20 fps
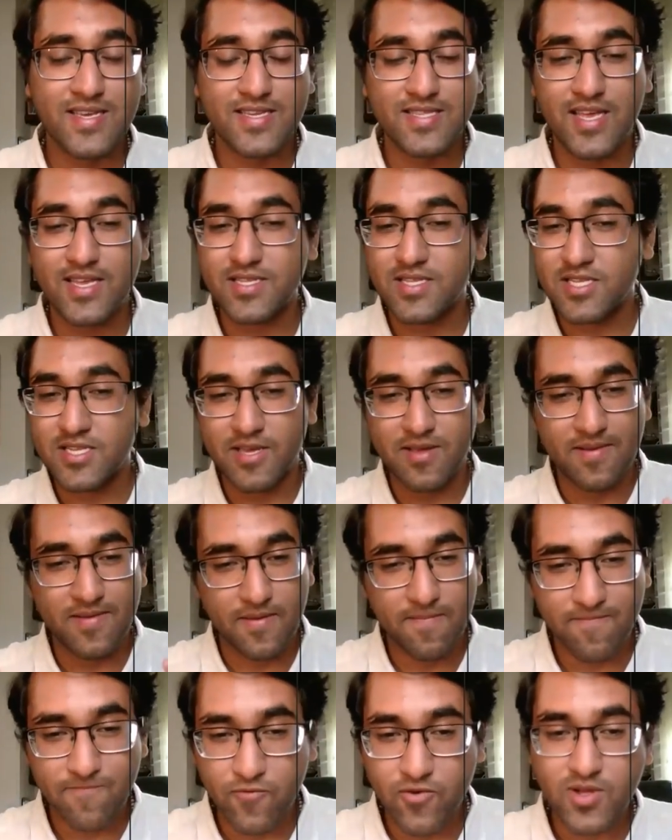It, it's
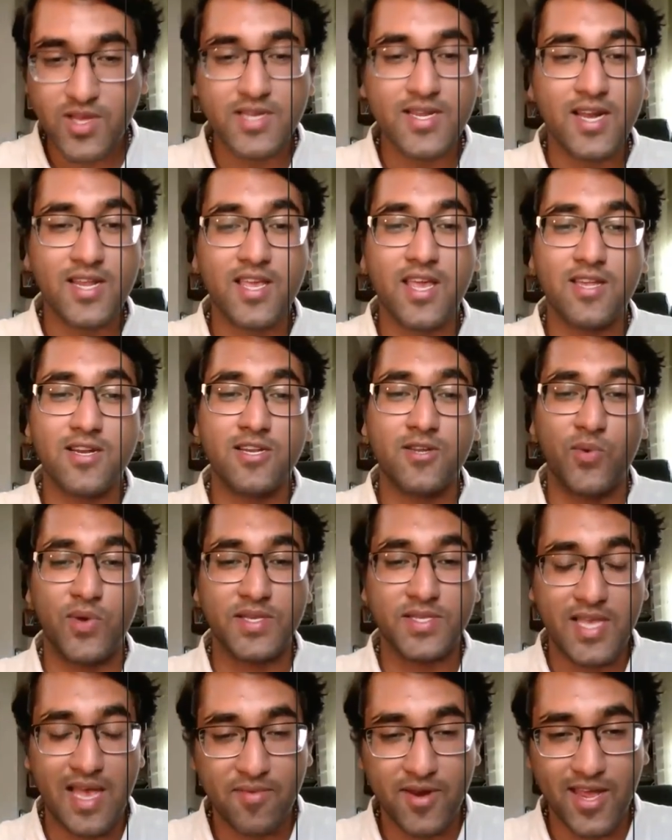uh, really dedicated to
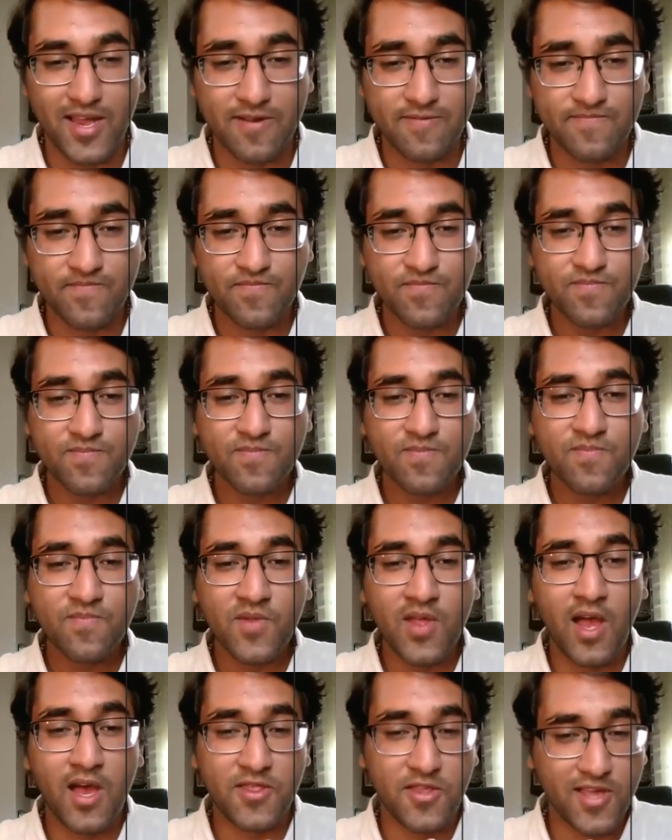examining
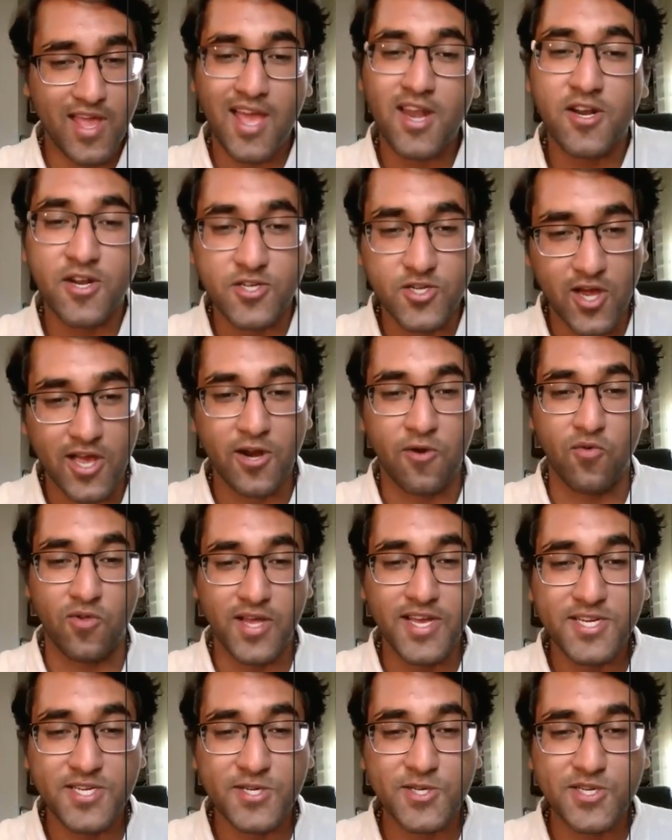uh, the Canada China
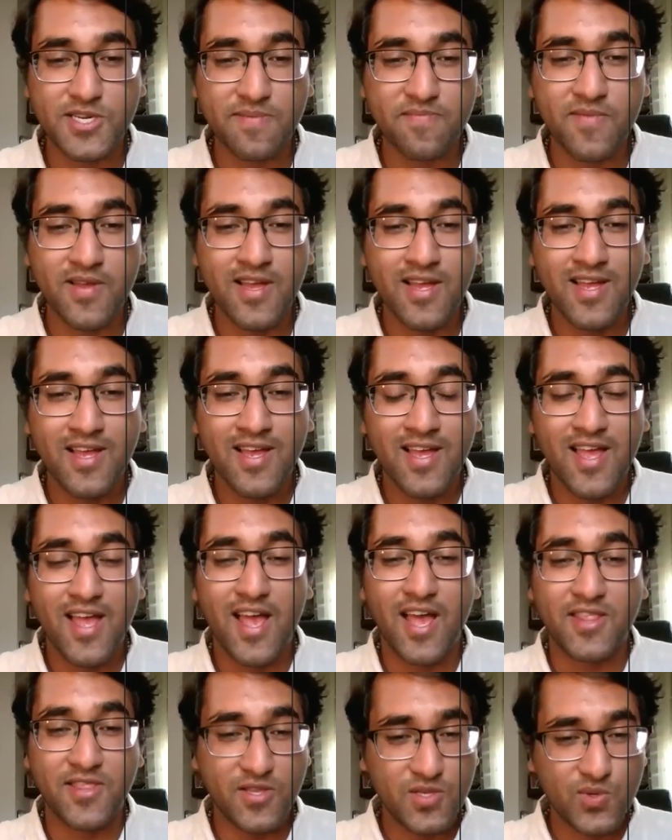relationship.
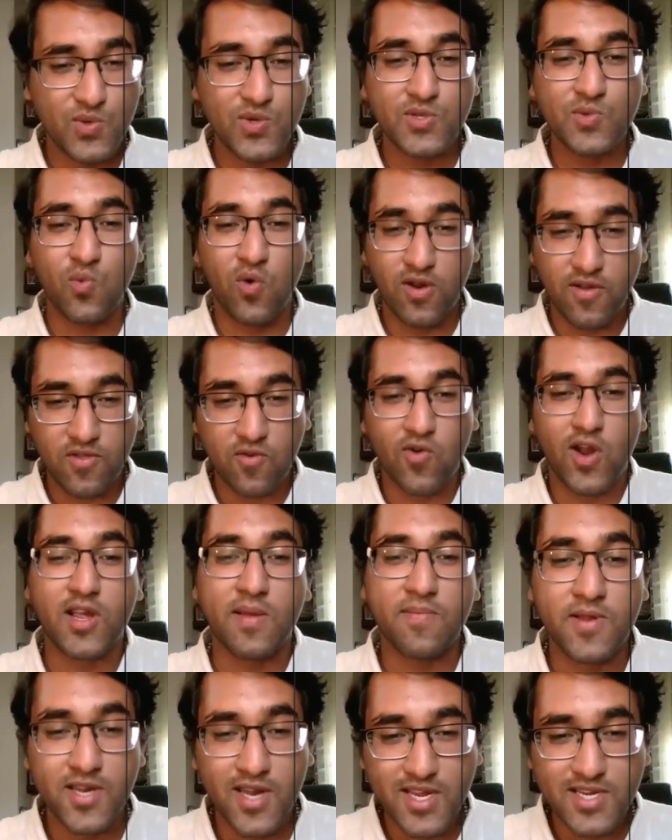And this was one of the
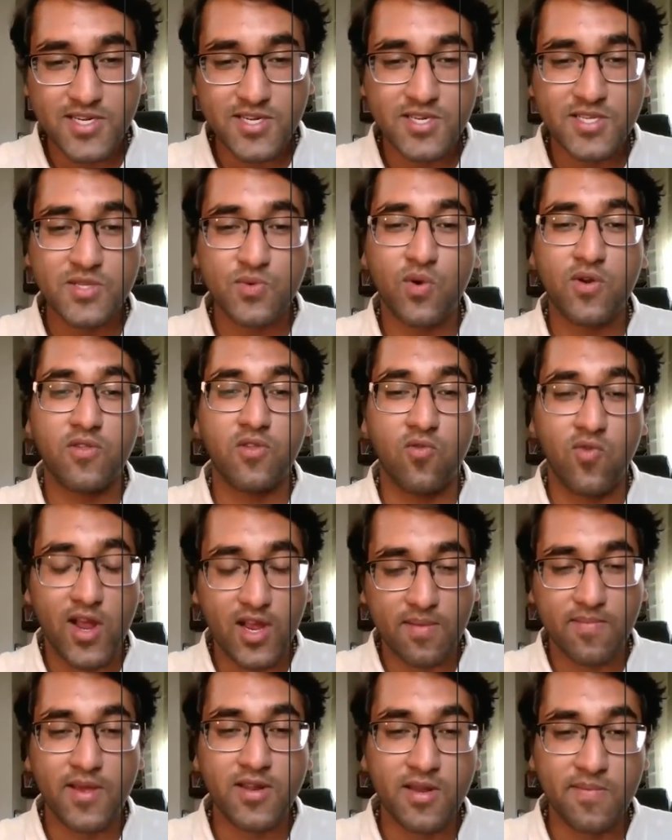recommendations, one of the
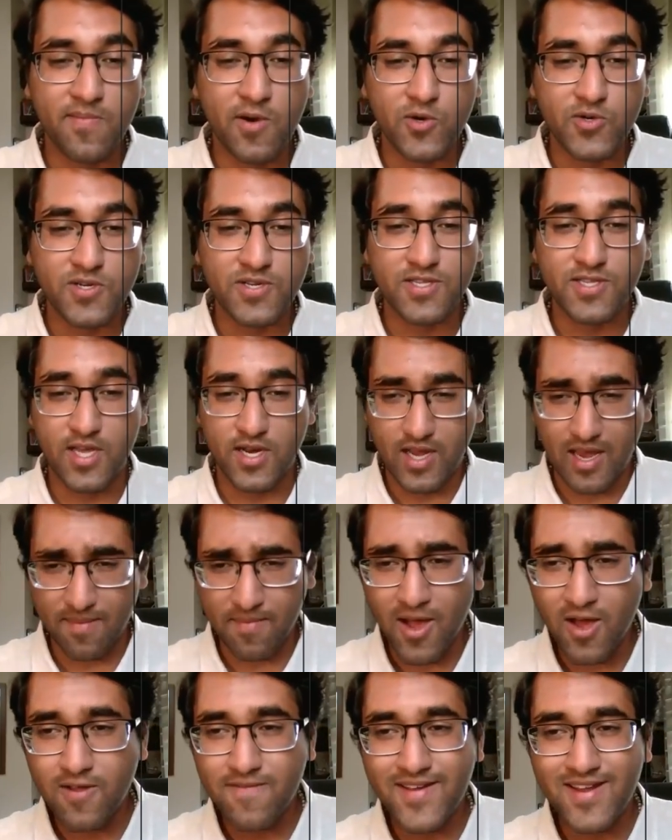recommended motions that
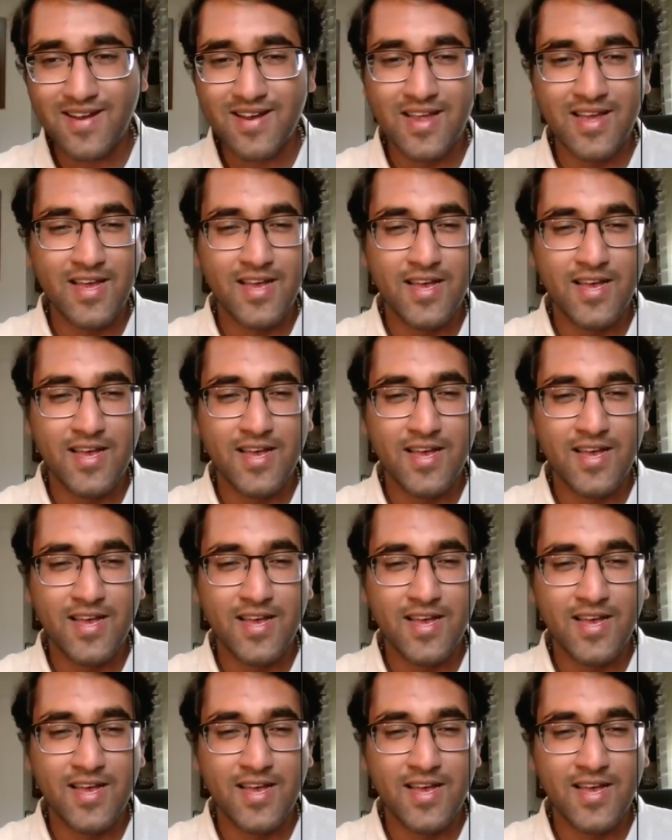came out of it.